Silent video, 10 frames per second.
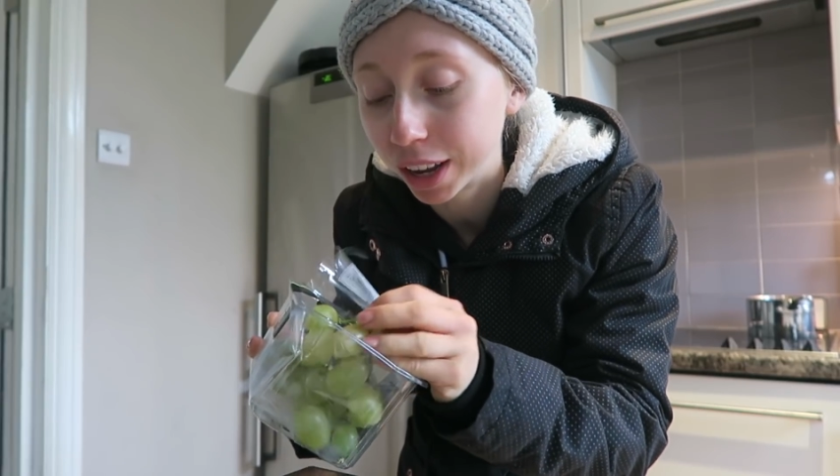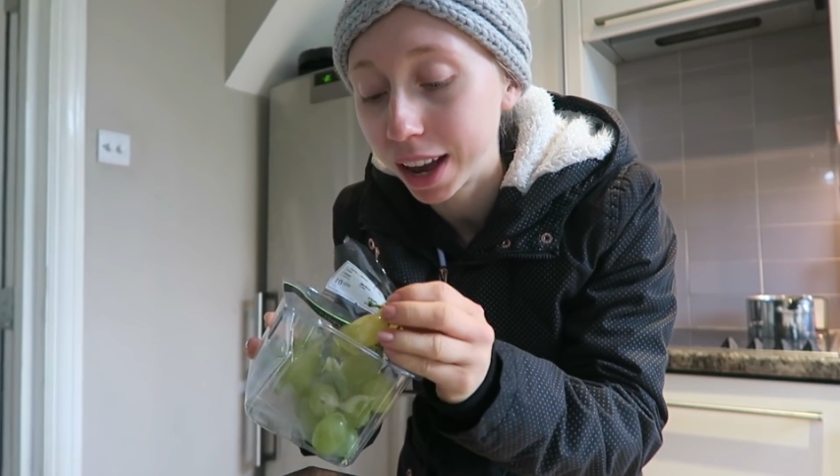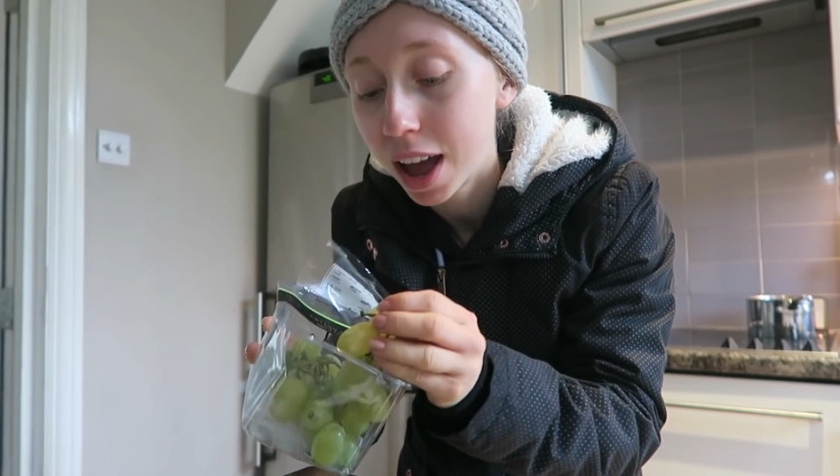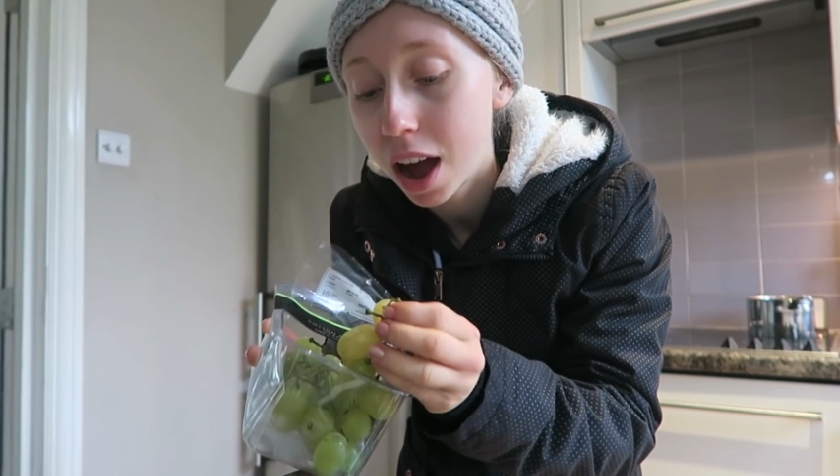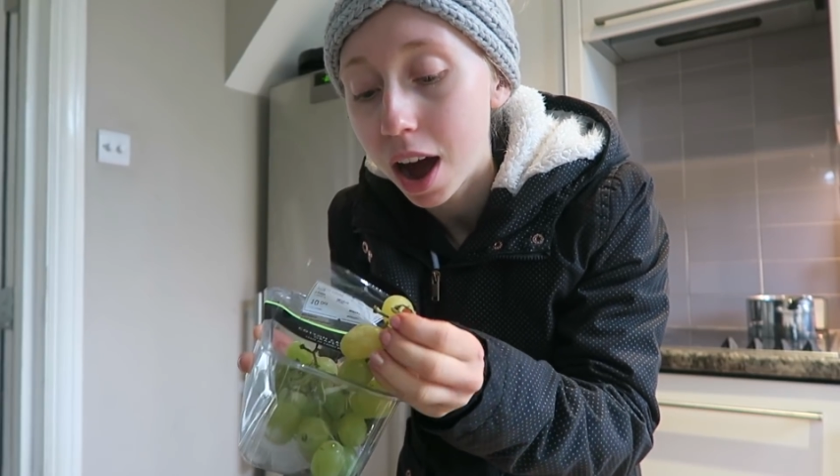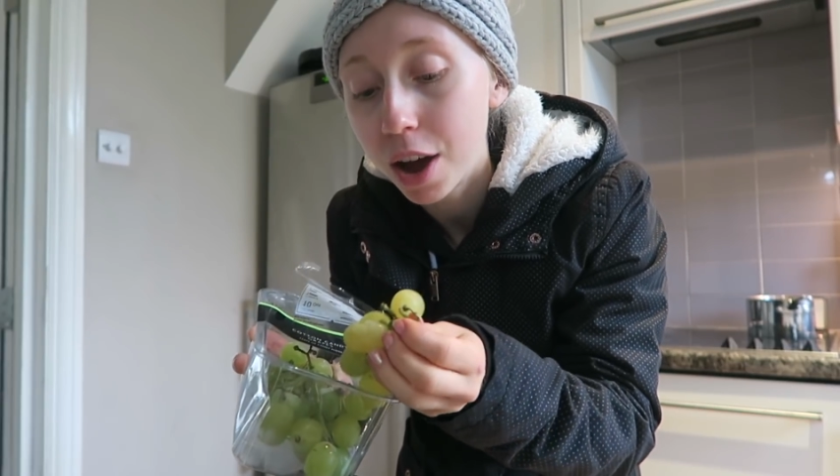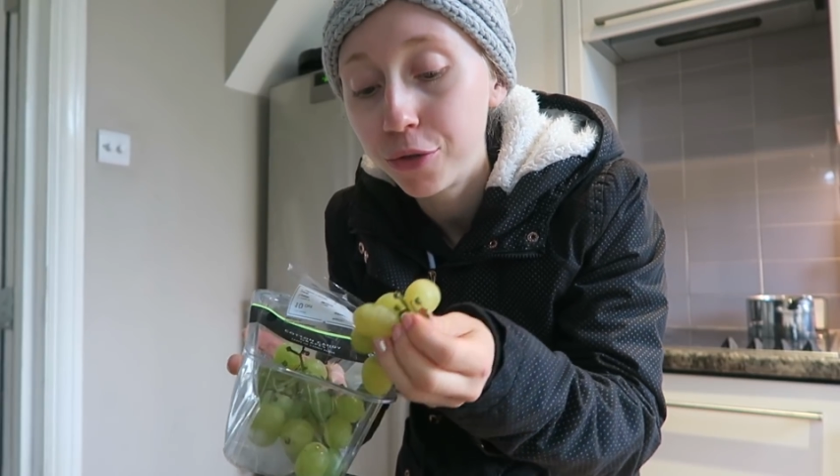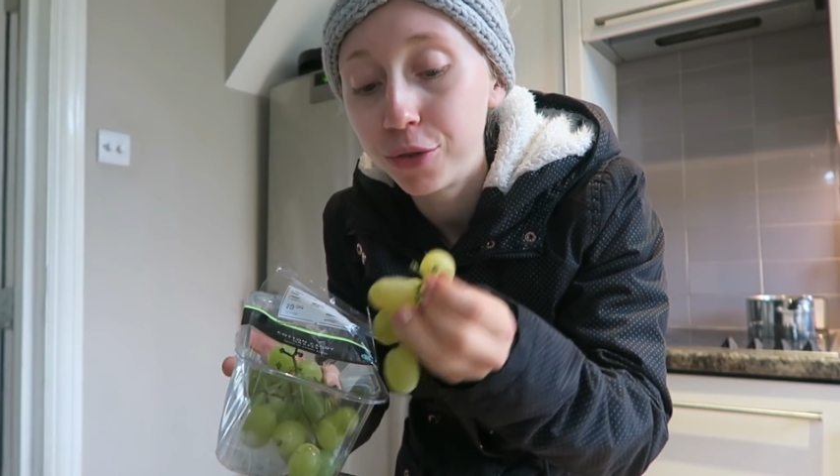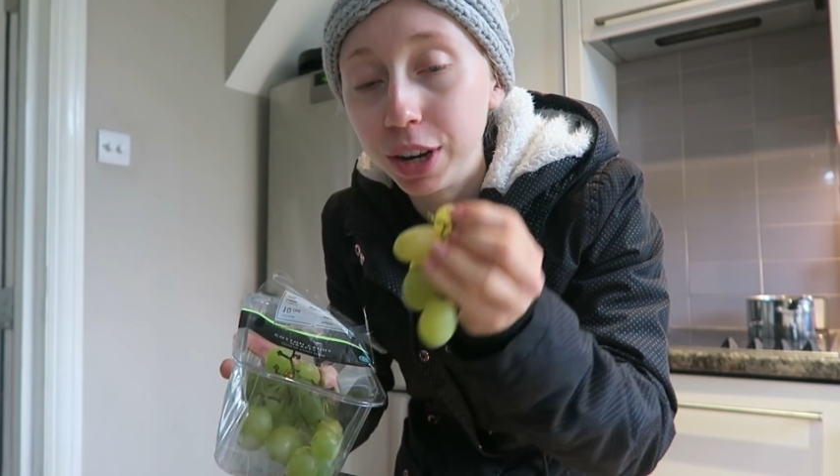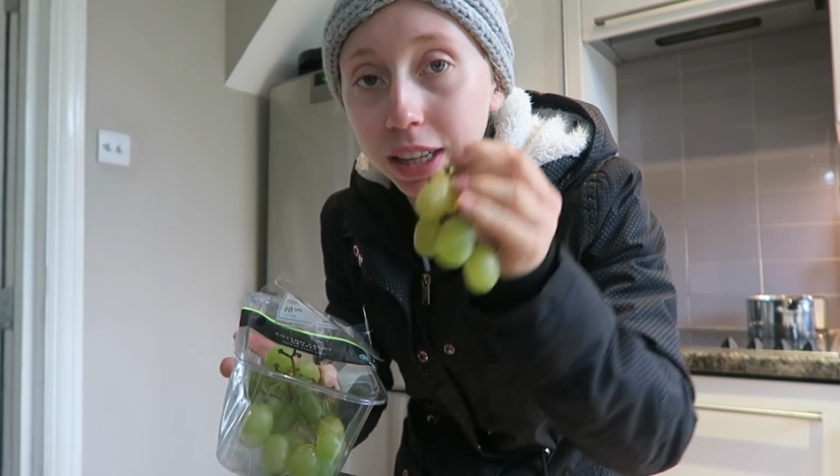Like, I
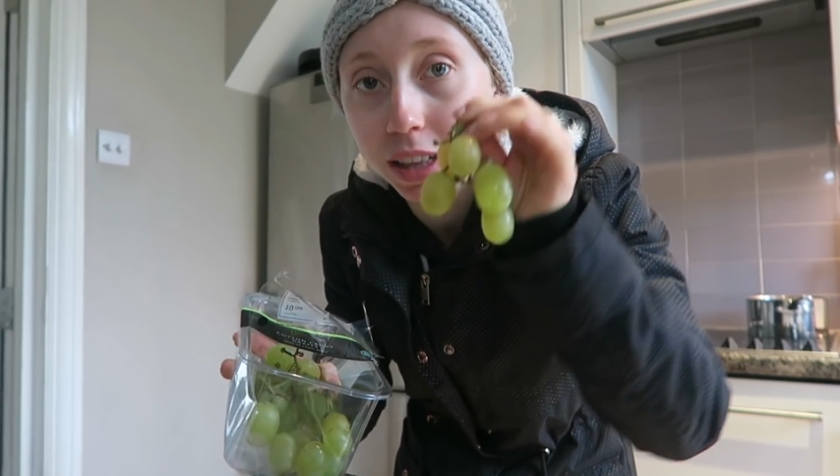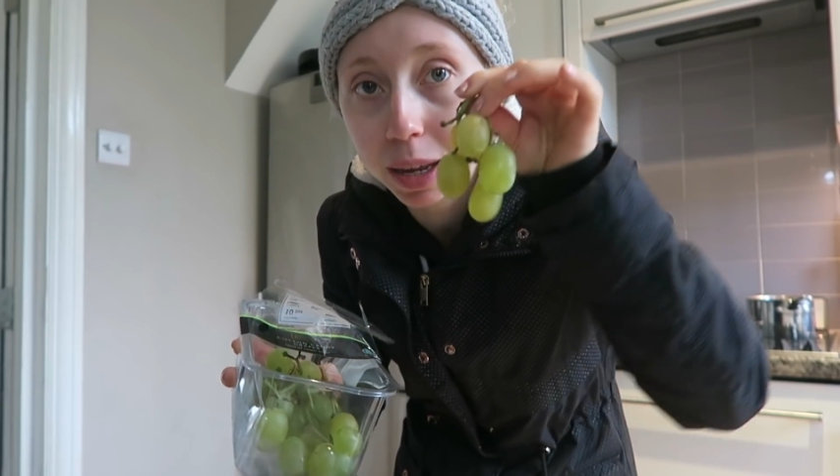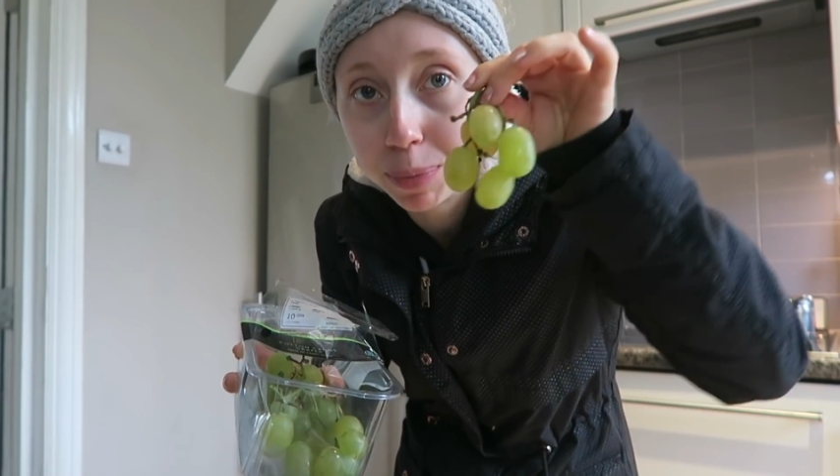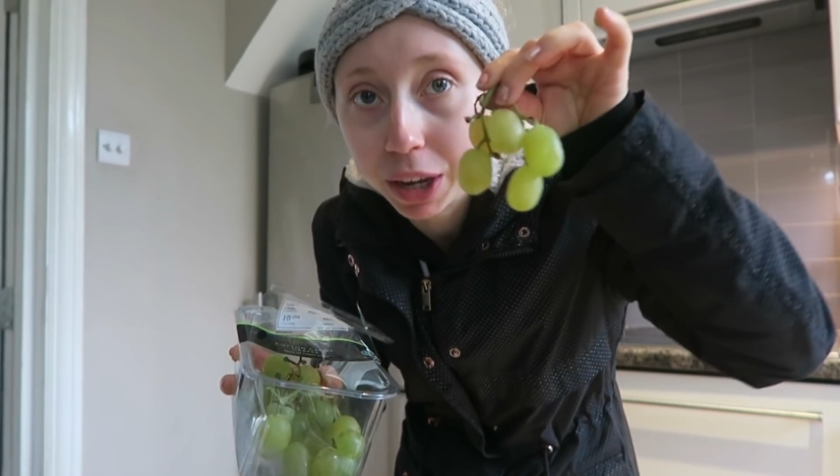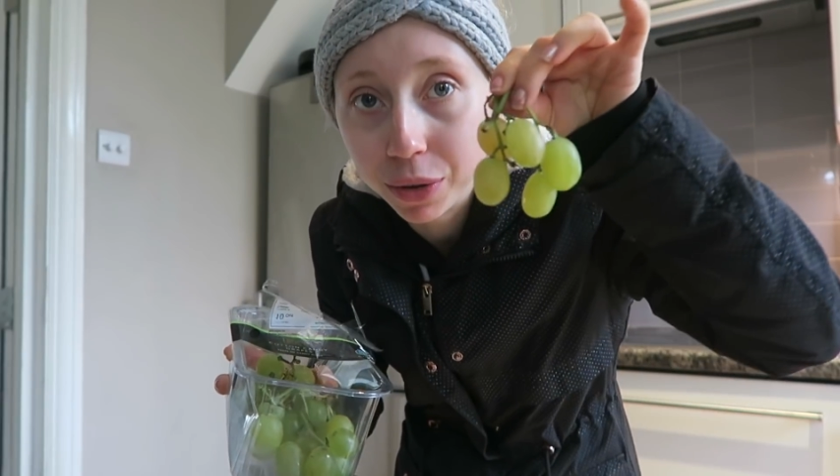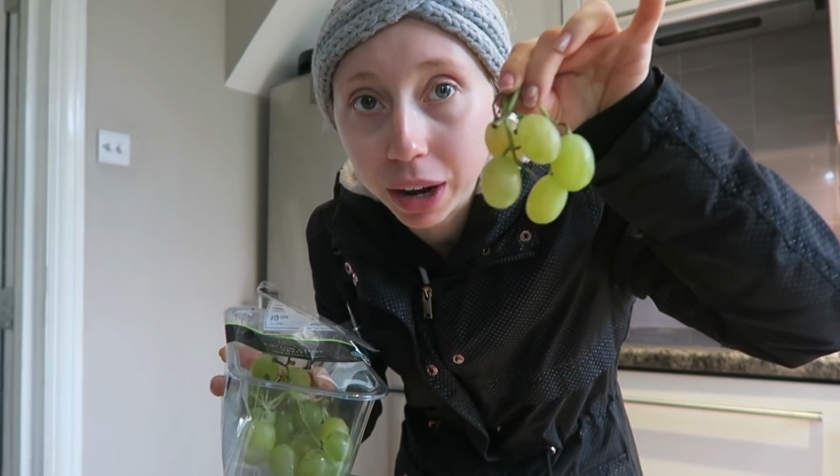really like big